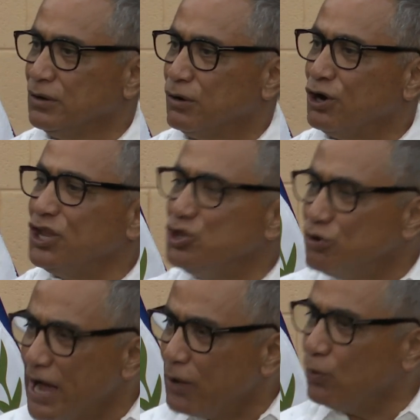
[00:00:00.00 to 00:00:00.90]
or the new
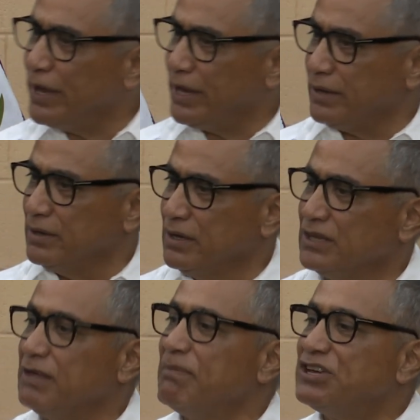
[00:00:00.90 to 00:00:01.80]
highway,
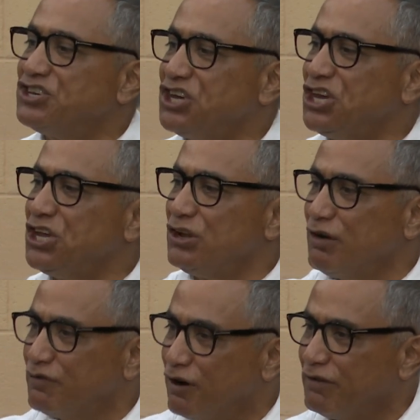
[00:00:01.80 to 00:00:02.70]
the machine
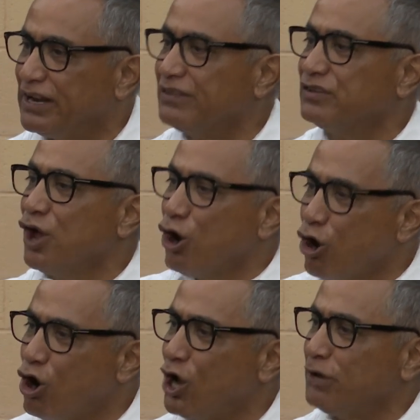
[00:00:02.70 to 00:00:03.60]
of governance
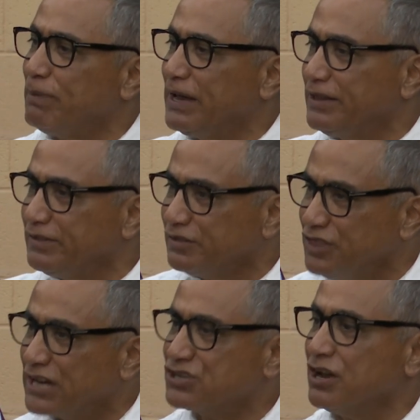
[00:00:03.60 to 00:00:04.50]
oiled by this
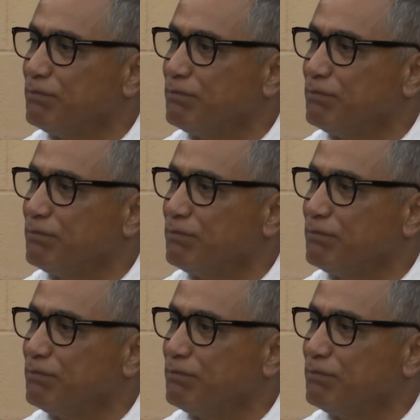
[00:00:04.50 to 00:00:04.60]
national